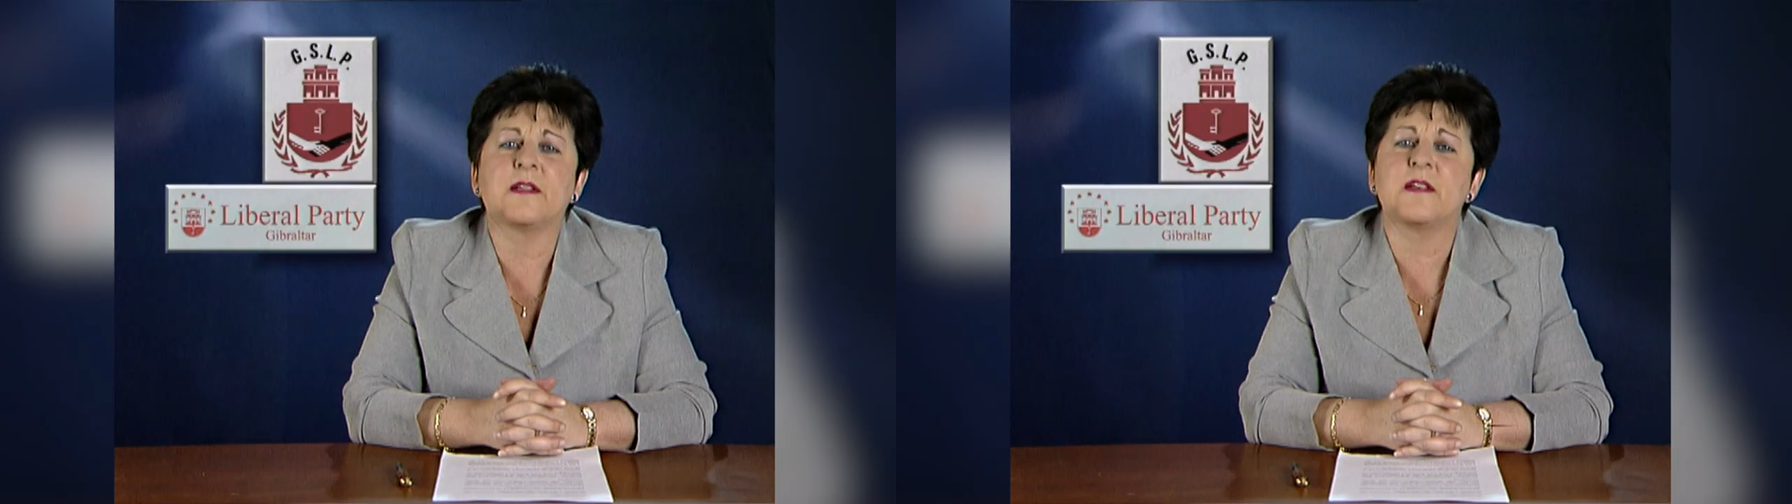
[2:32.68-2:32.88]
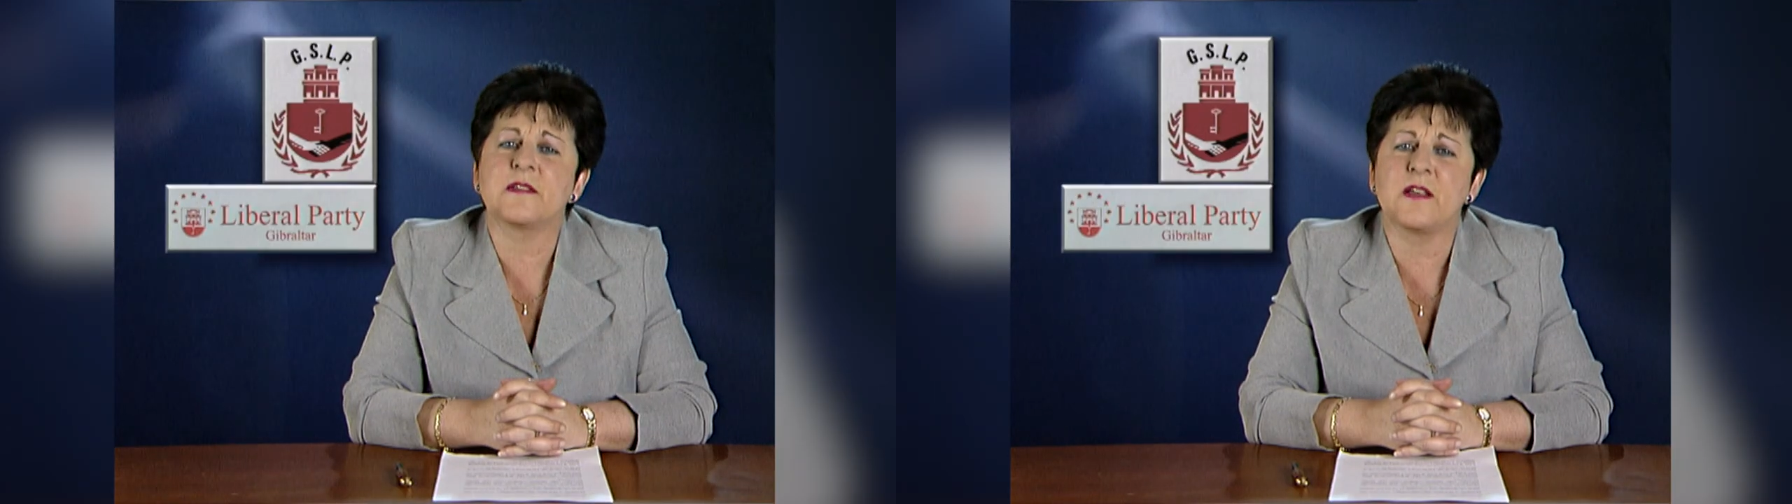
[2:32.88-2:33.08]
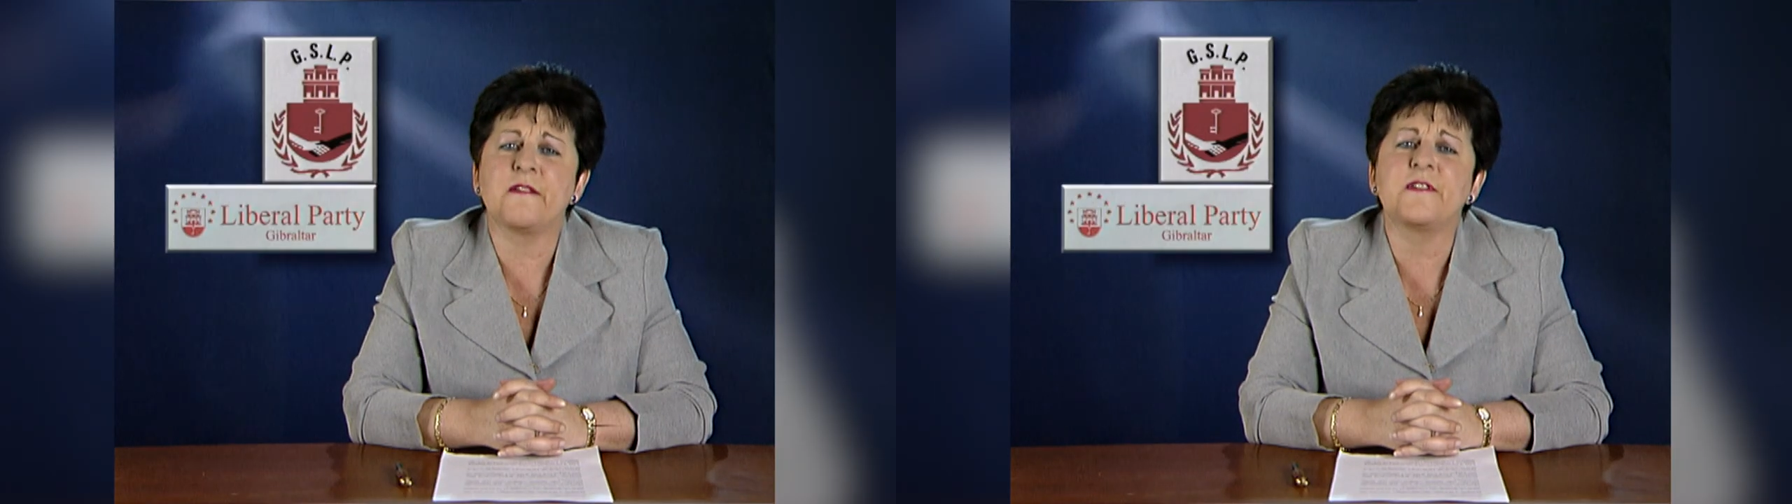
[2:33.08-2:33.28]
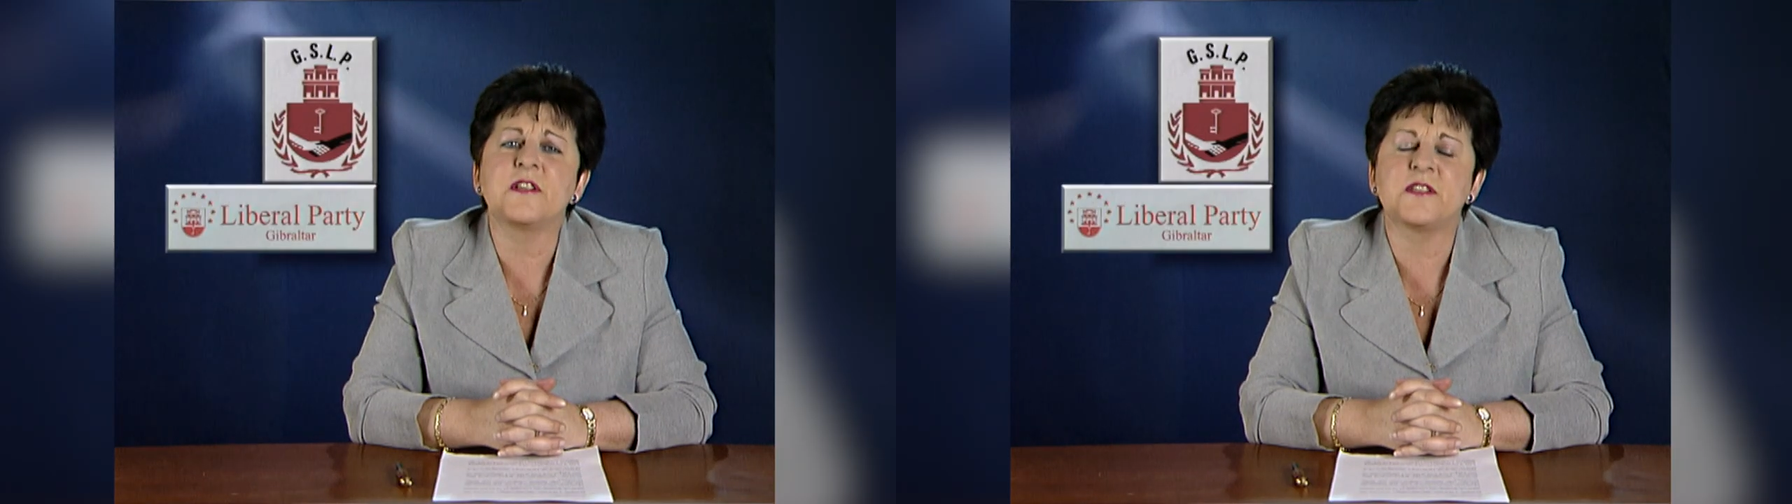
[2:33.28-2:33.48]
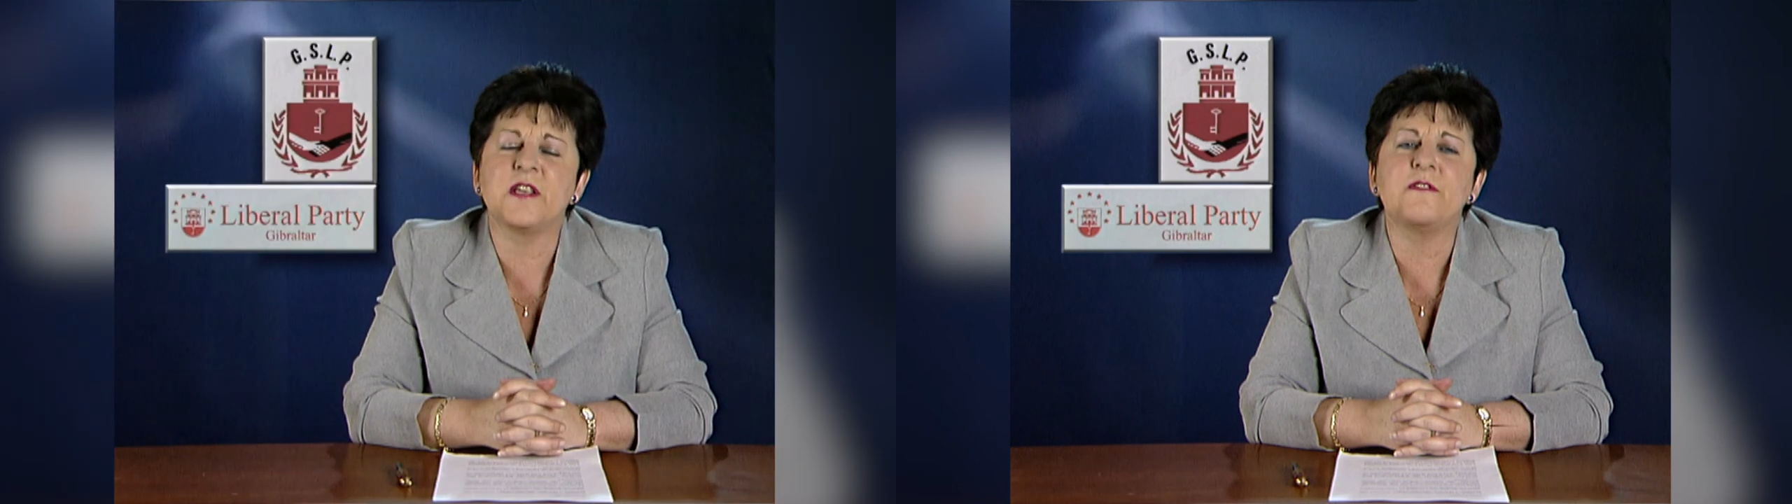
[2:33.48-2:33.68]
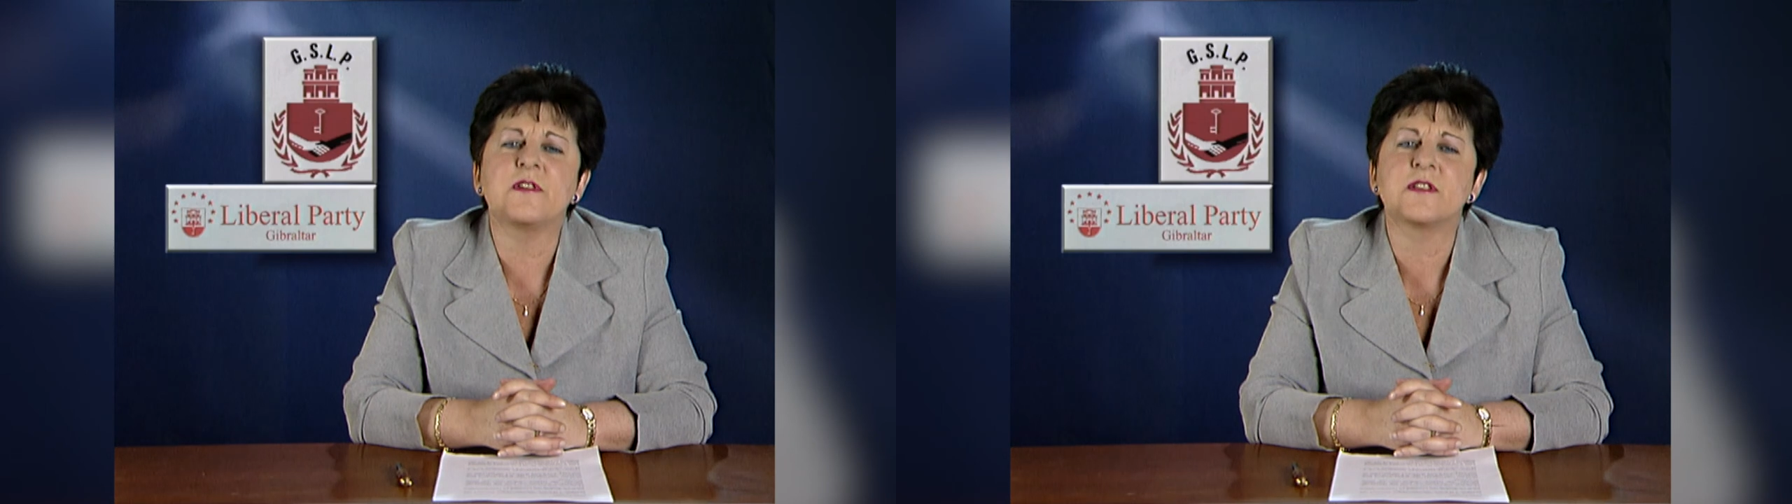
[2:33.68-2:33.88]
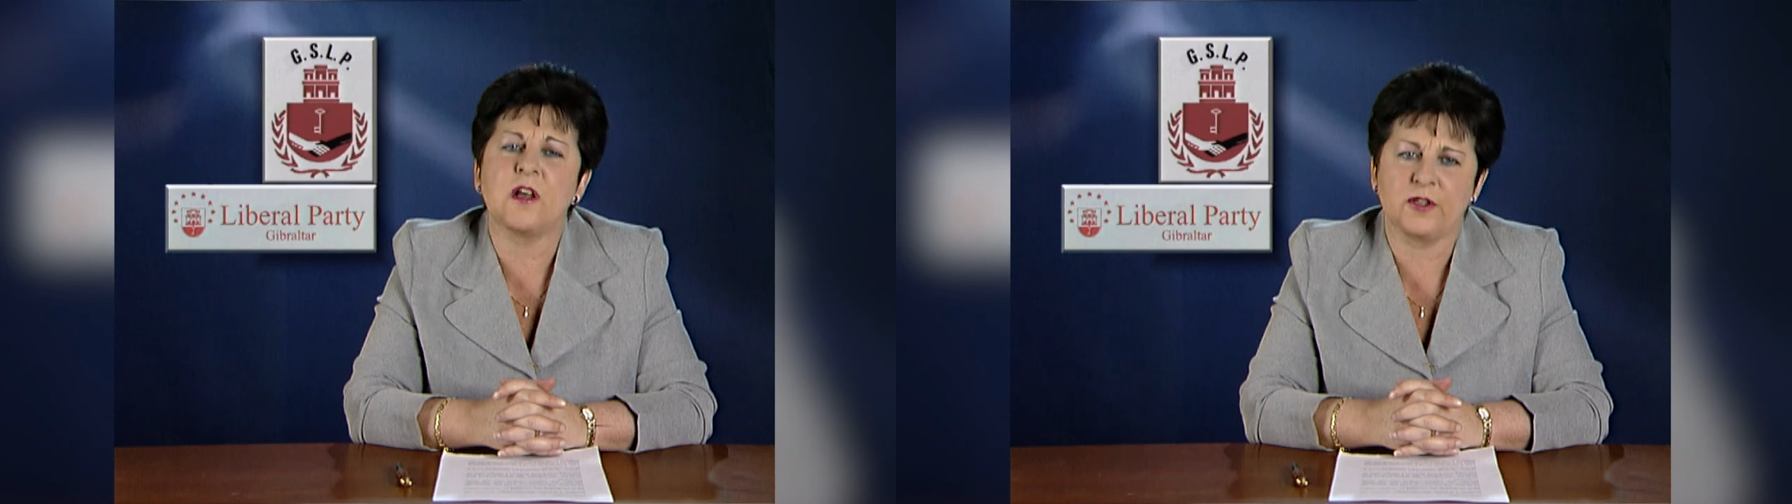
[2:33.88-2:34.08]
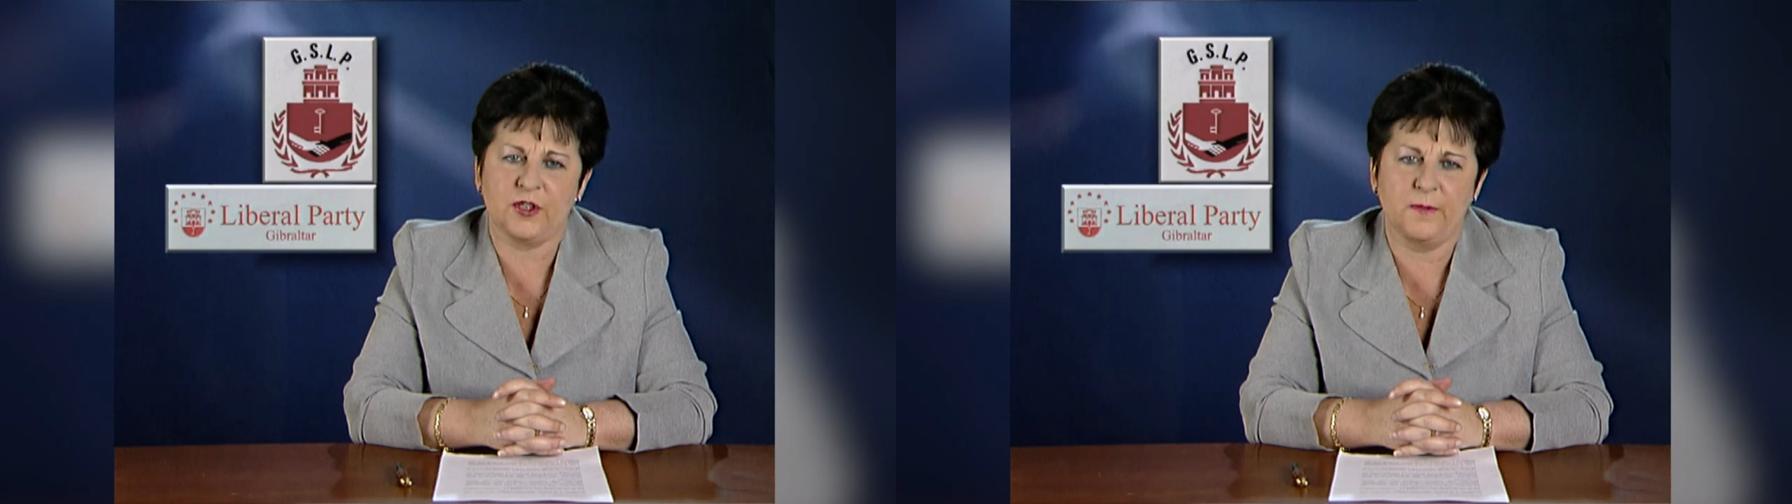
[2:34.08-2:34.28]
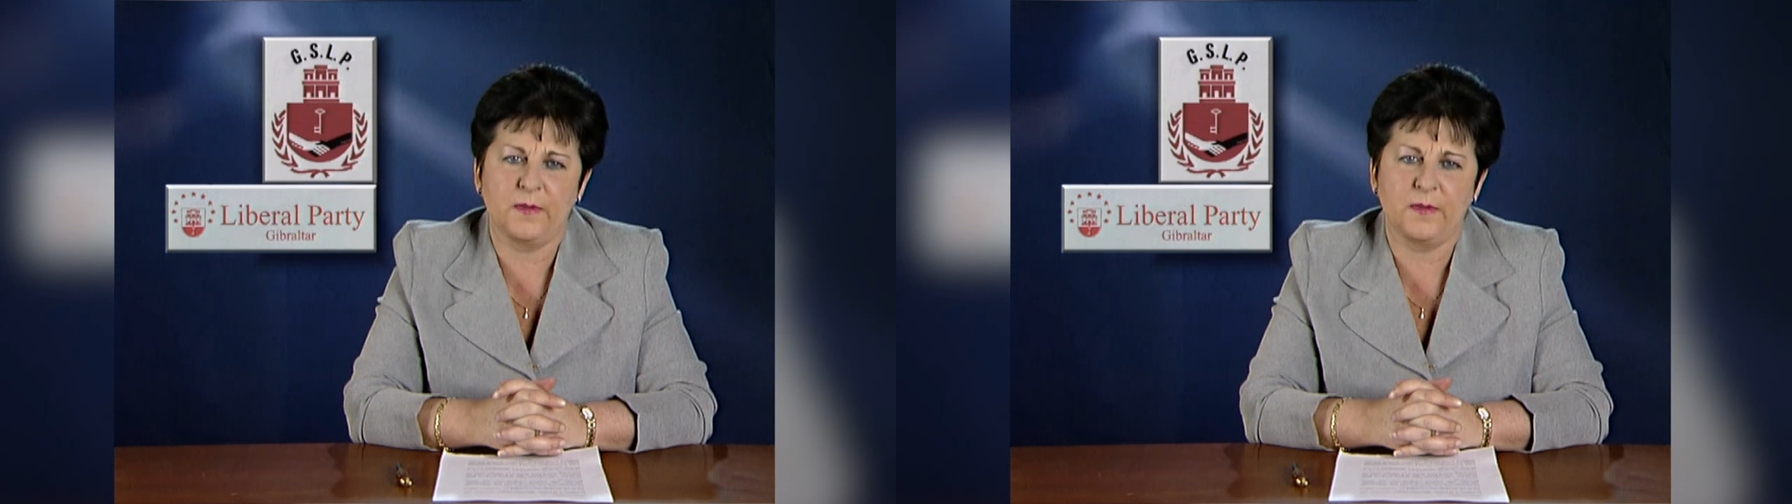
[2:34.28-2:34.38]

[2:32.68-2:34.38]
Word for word: the right of self-determination